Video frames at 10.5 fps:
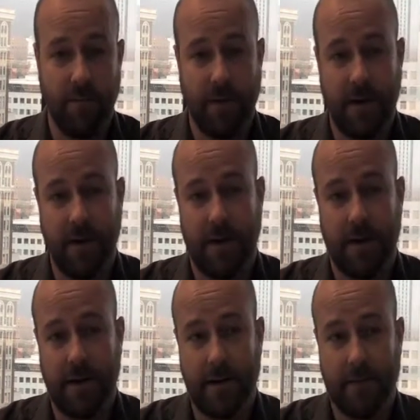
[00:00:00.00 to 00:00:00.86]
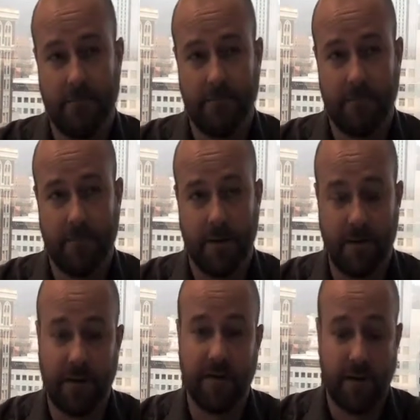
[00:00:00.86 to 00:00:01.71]
the
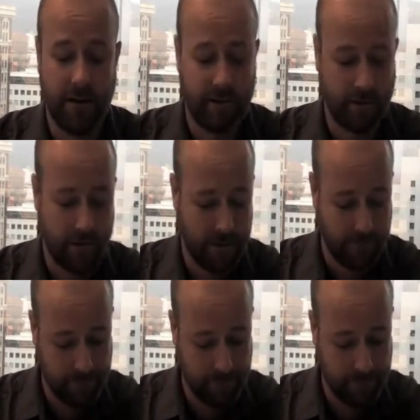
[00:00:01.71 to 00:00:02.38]
things they need to learn.